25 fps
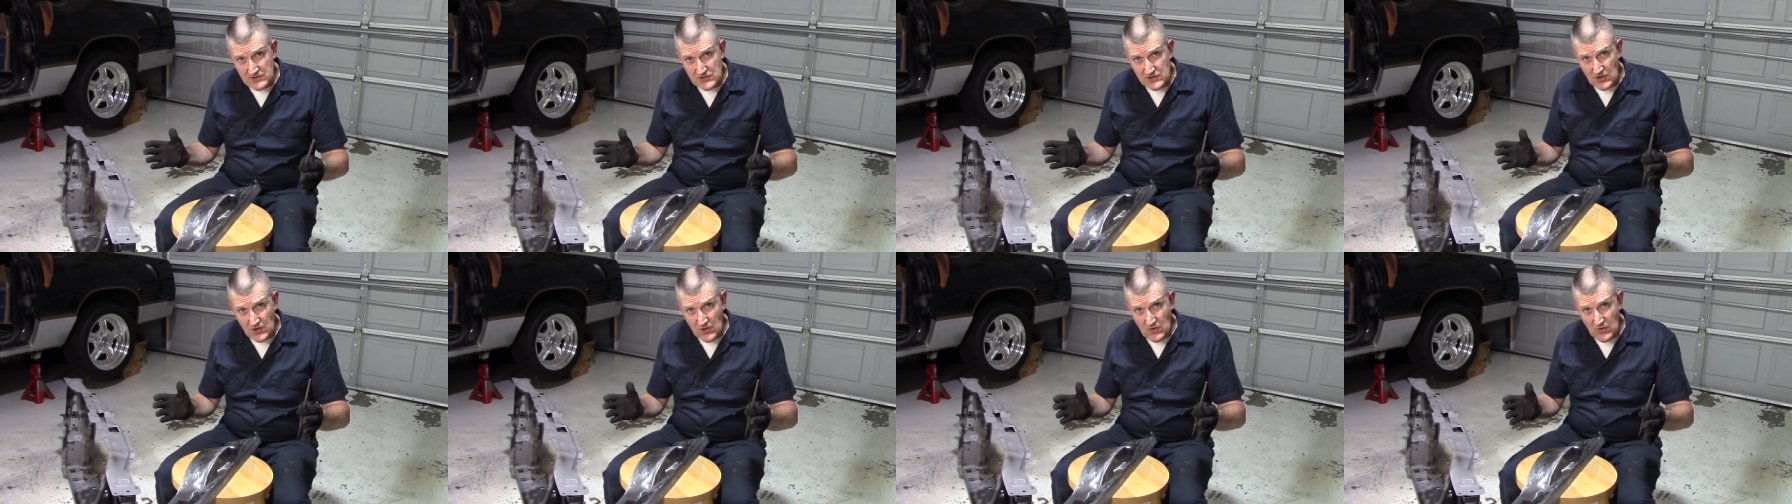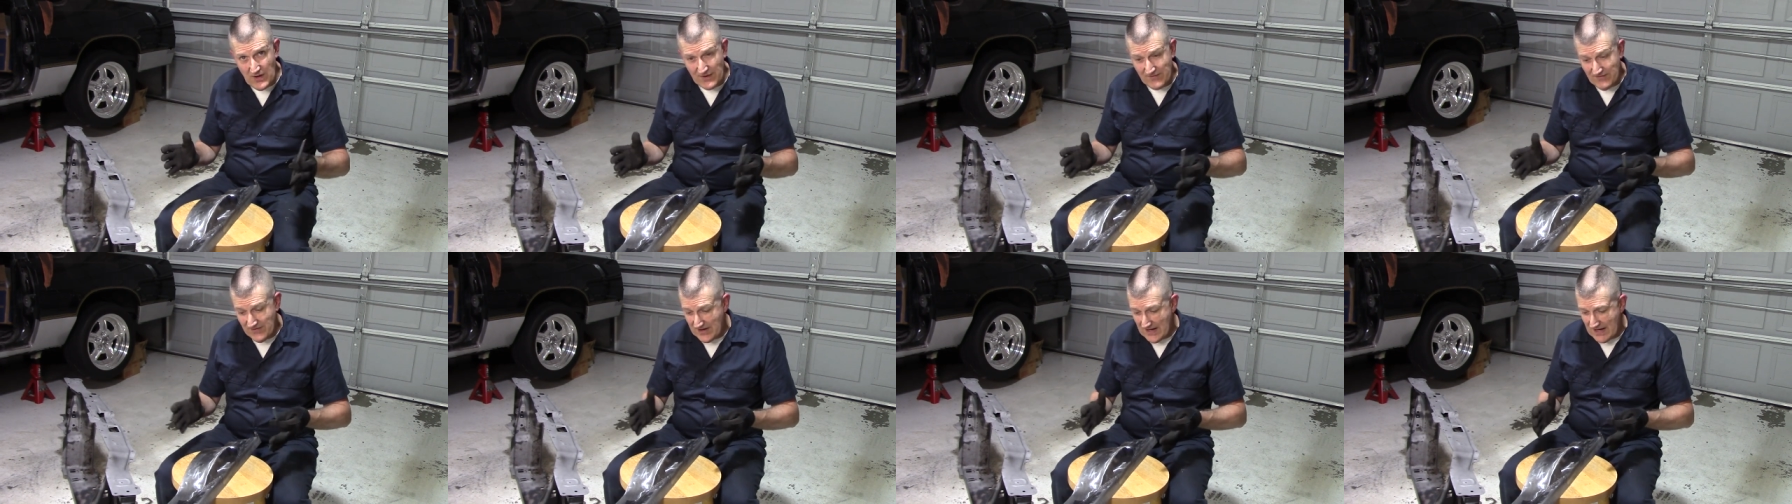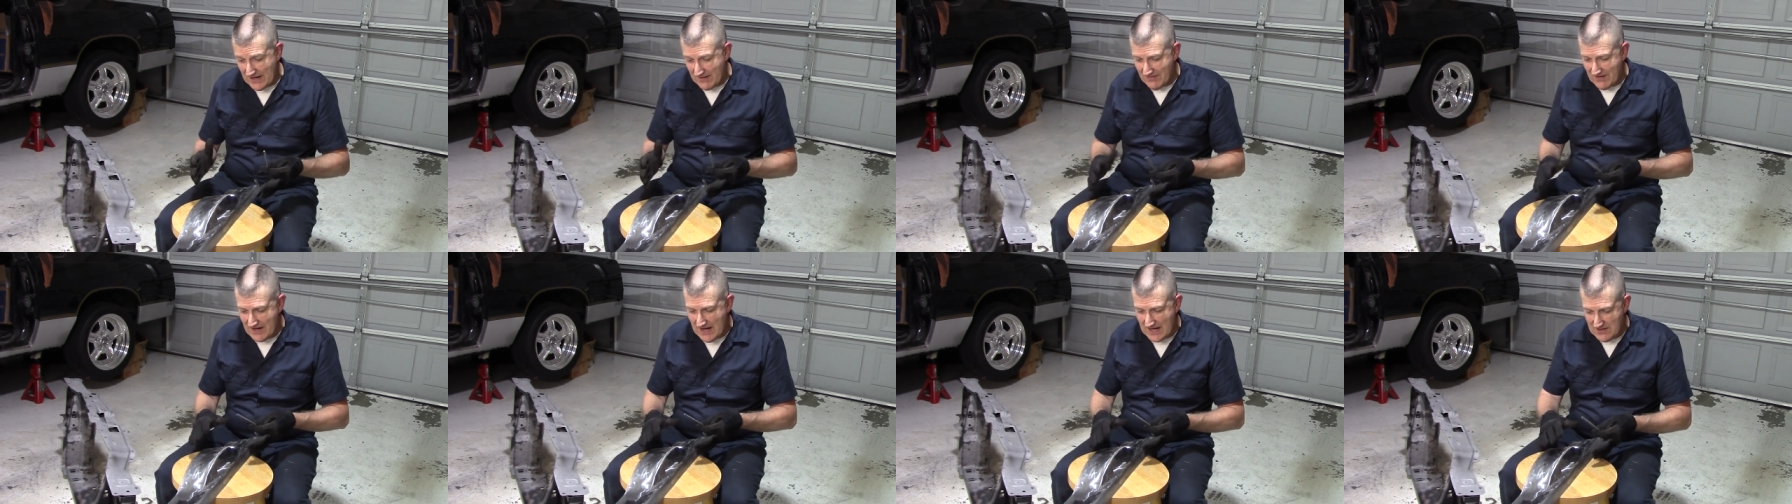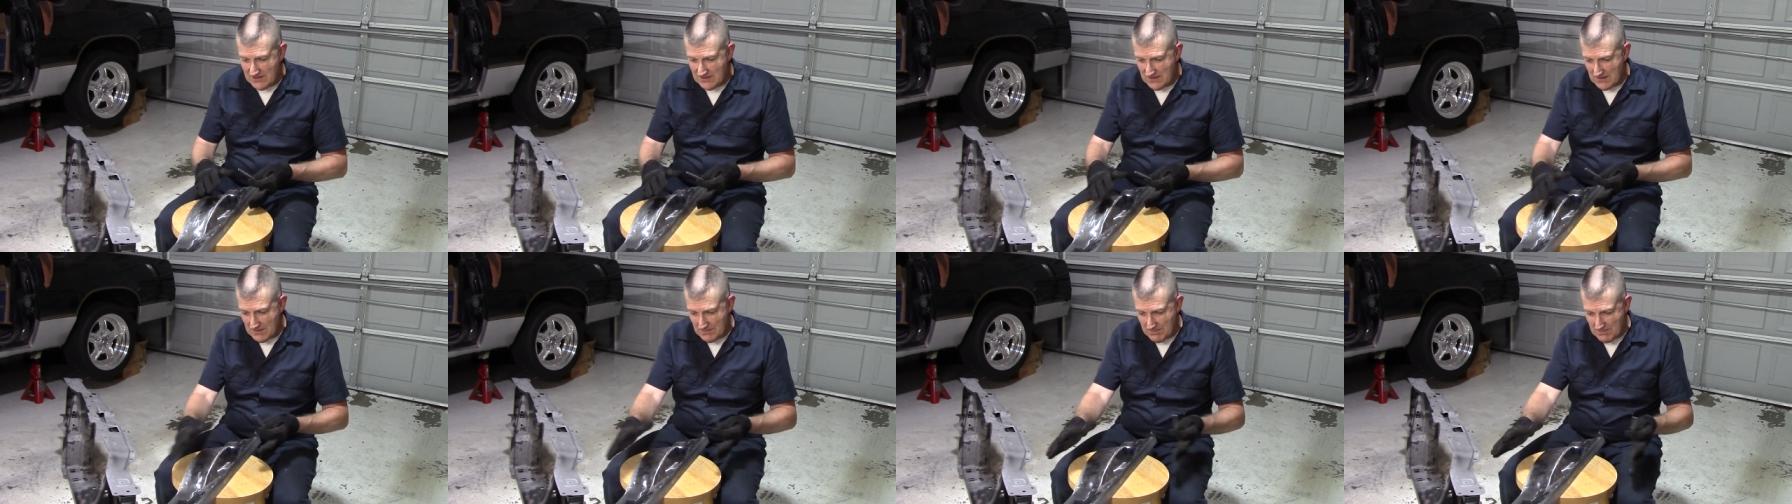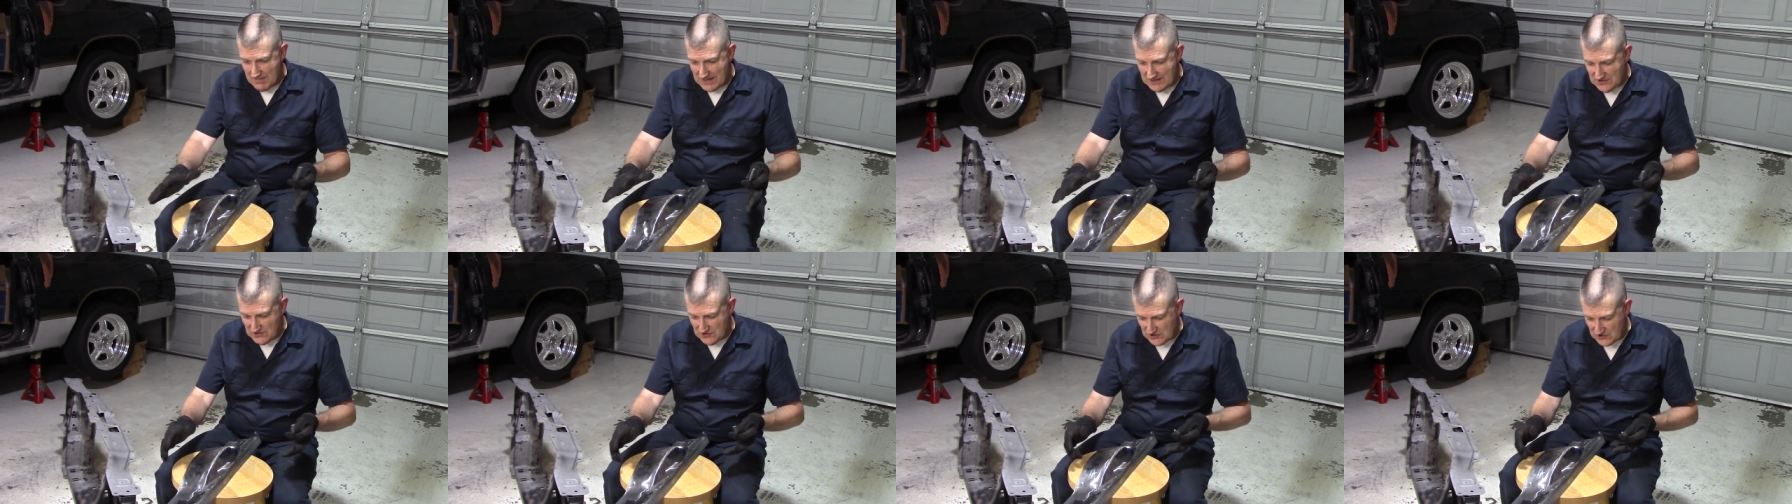So I've, I've, got the
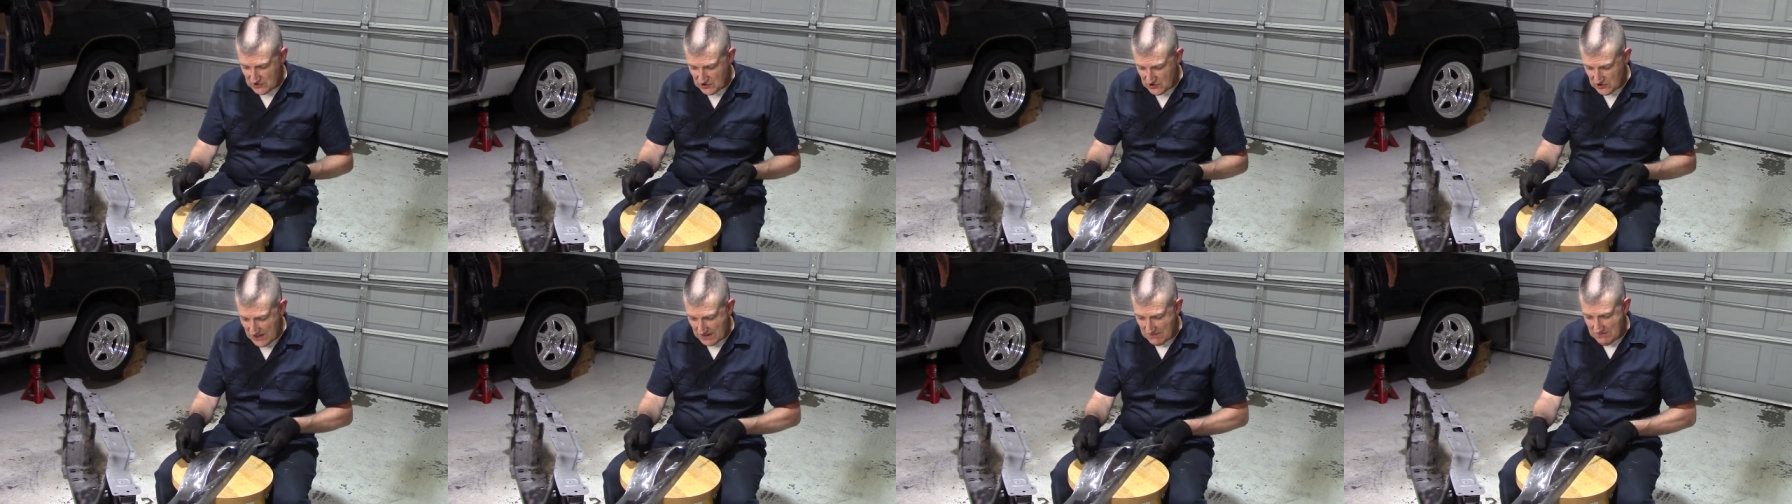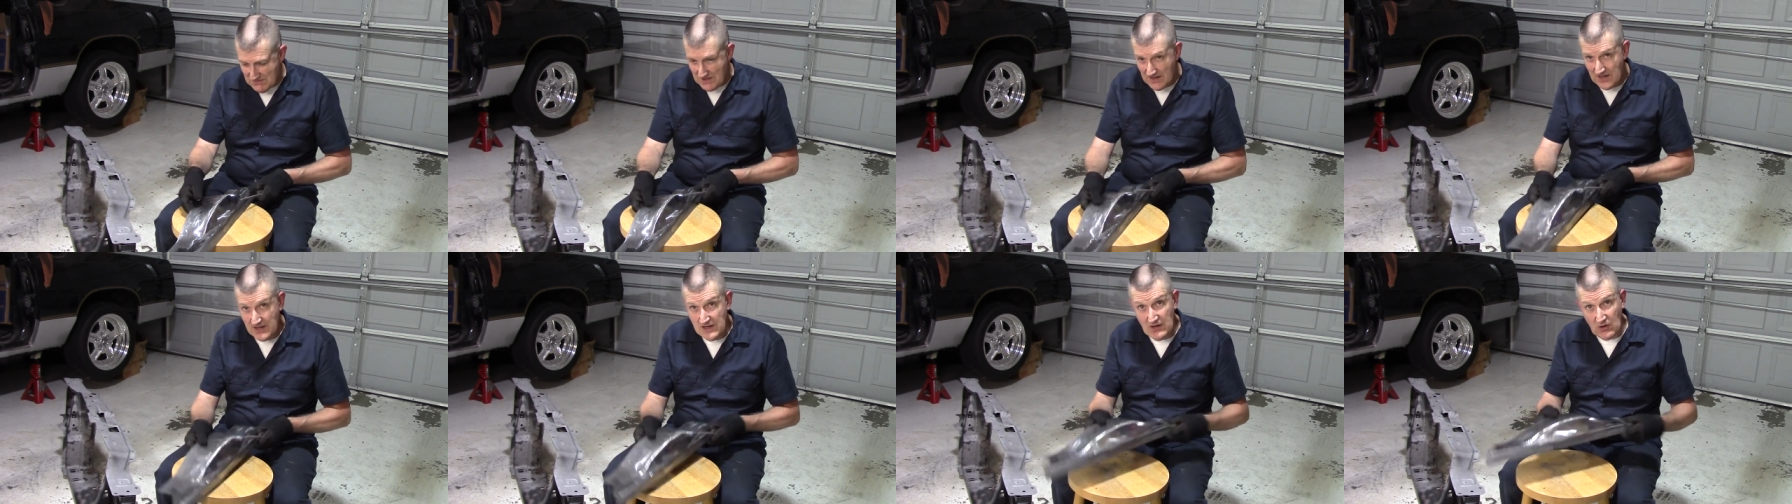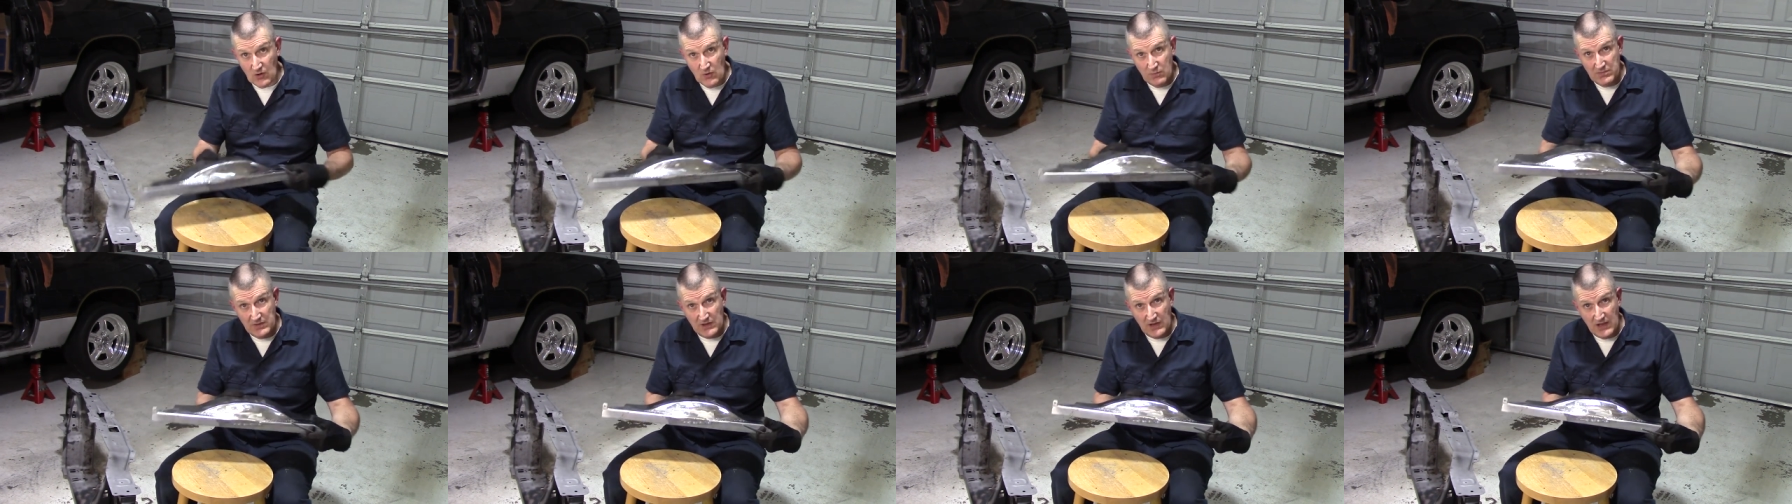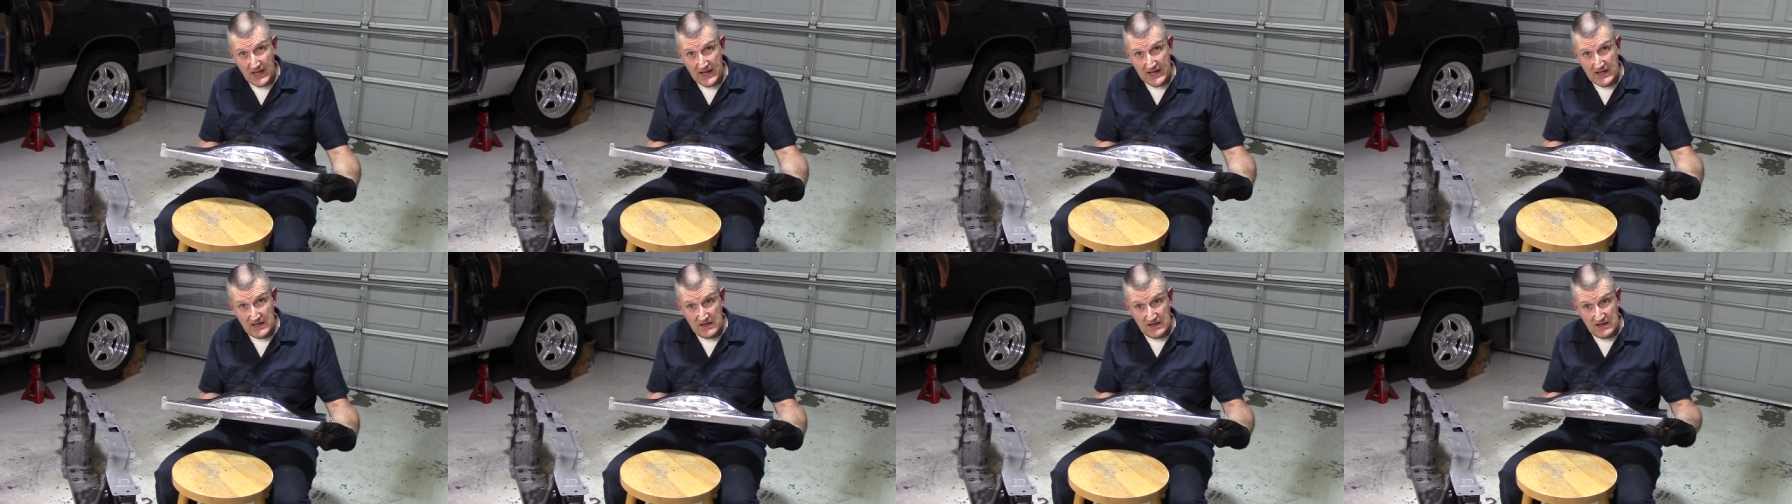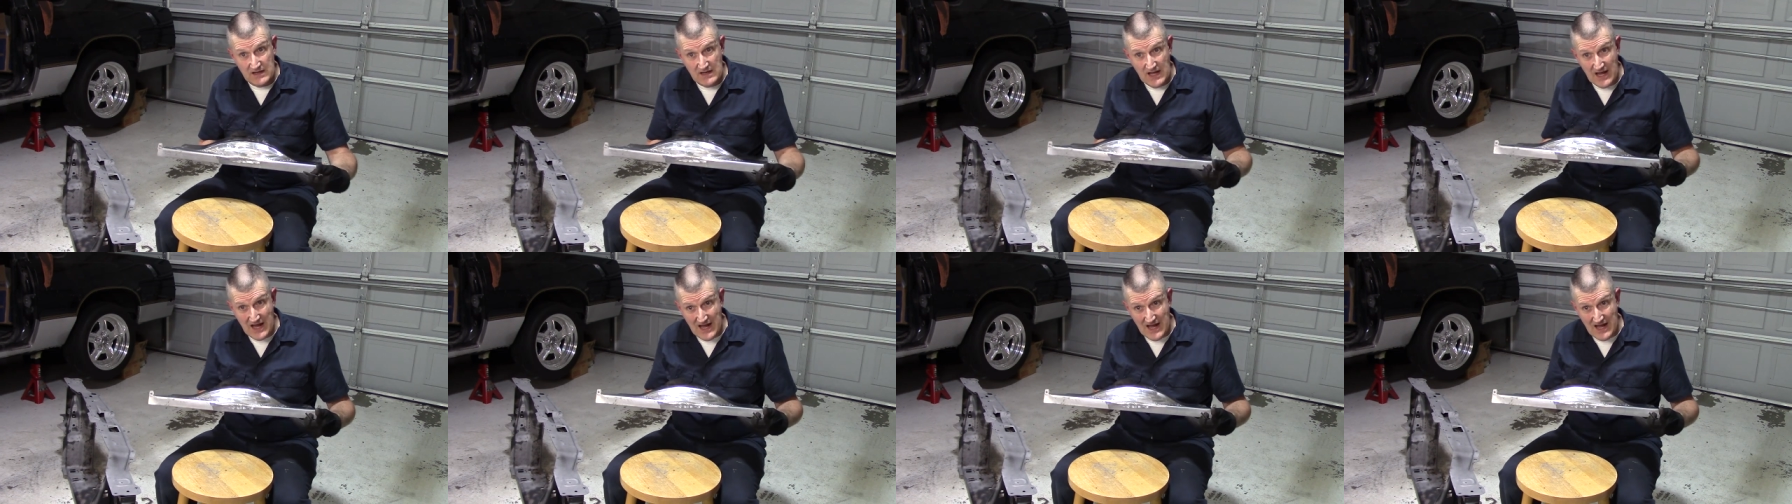basic shape done. I hope you like it.